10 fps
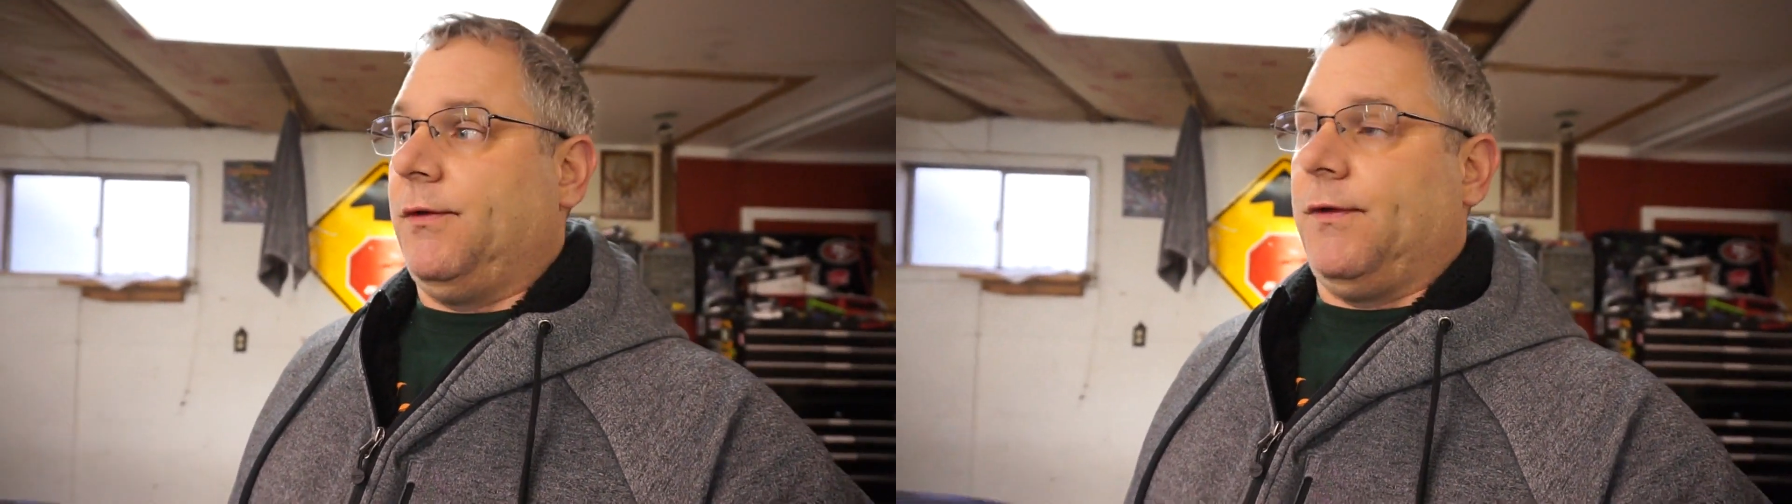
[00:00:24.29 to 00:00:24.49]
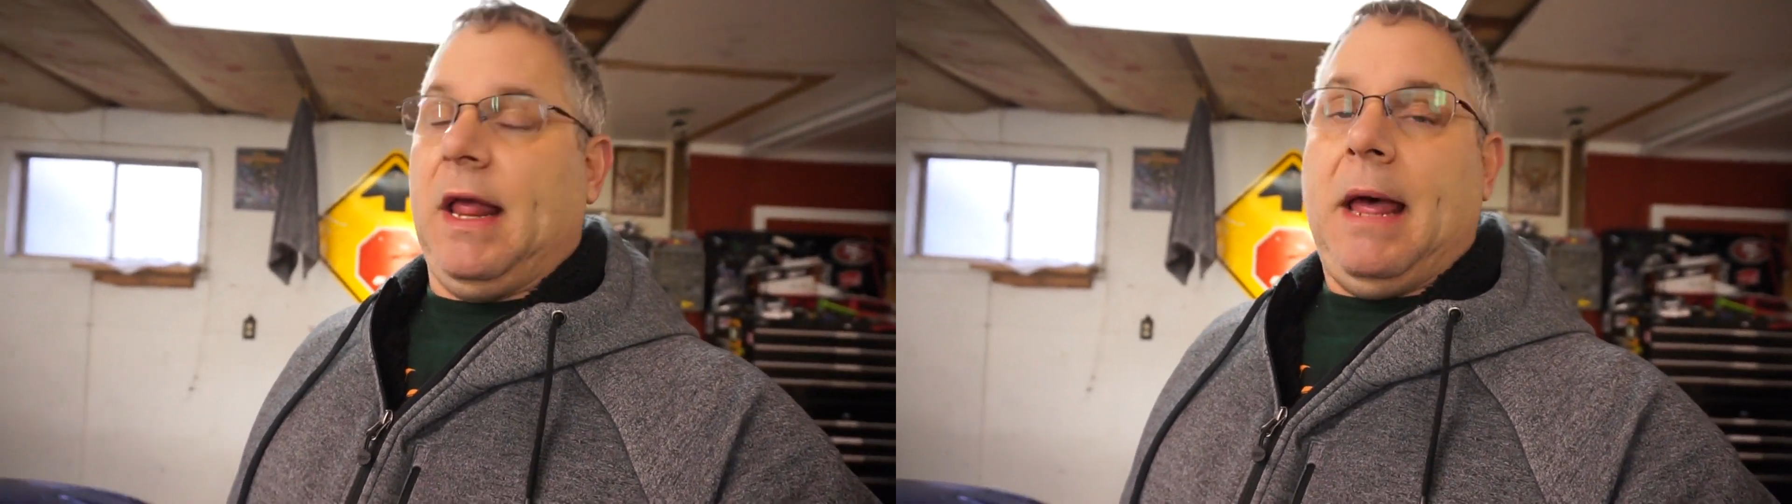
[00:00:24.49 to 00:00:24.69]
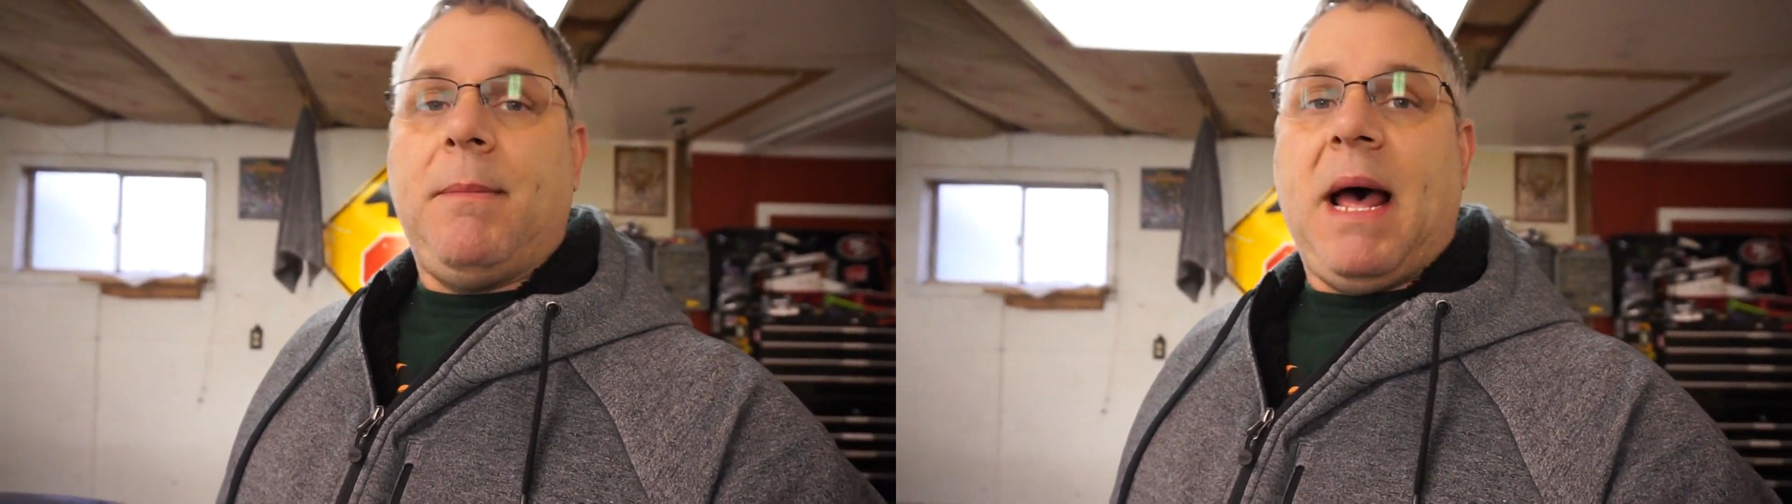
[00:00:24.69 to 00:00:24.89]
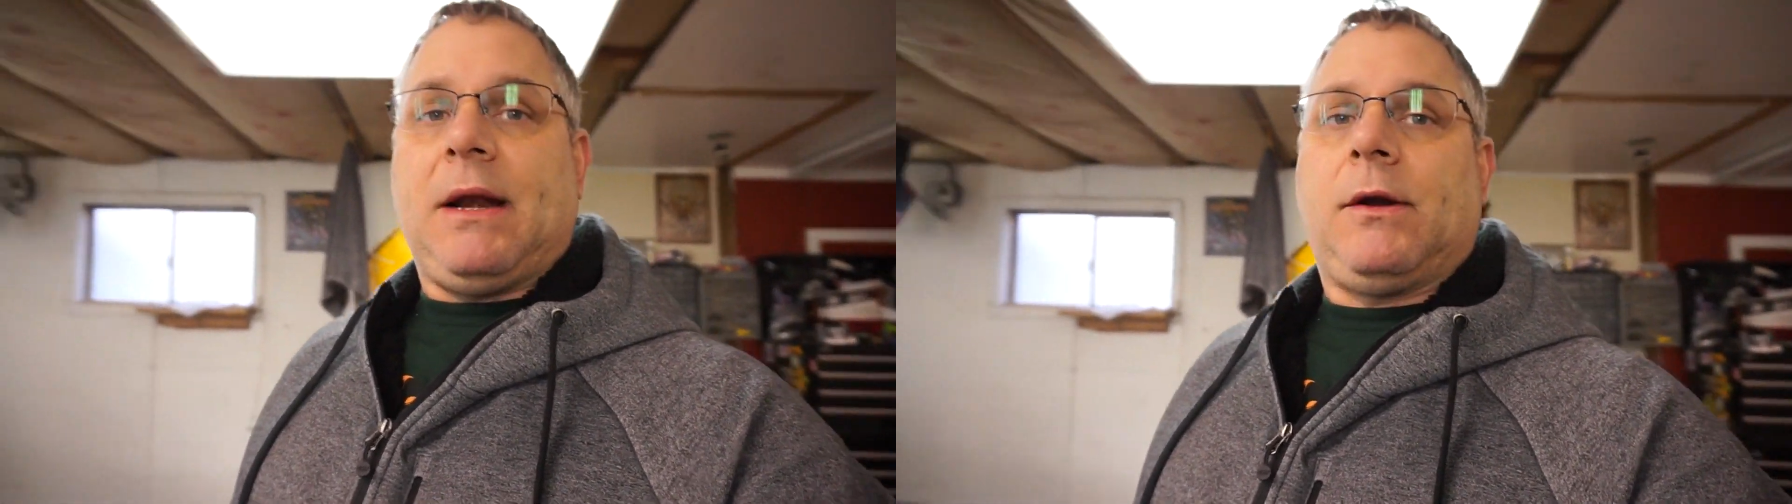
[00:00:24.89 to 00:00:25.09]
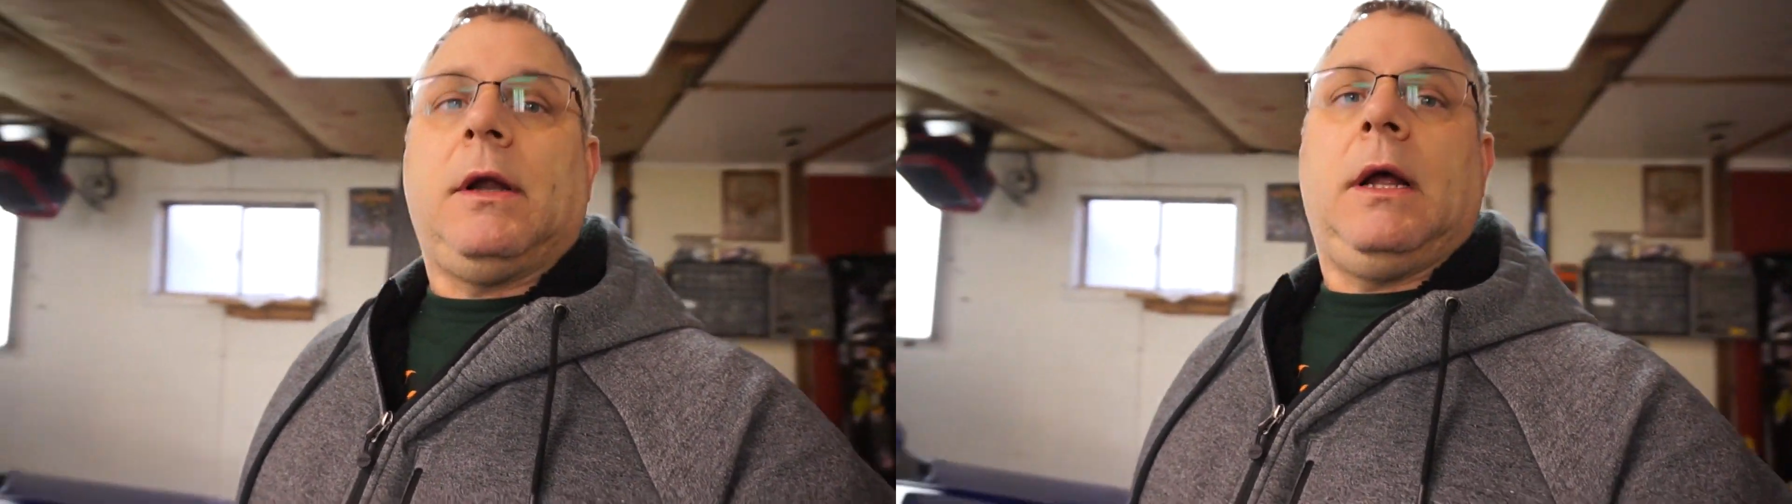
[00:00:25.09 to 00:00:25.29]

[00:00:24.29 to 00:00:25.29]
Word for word: for that matter.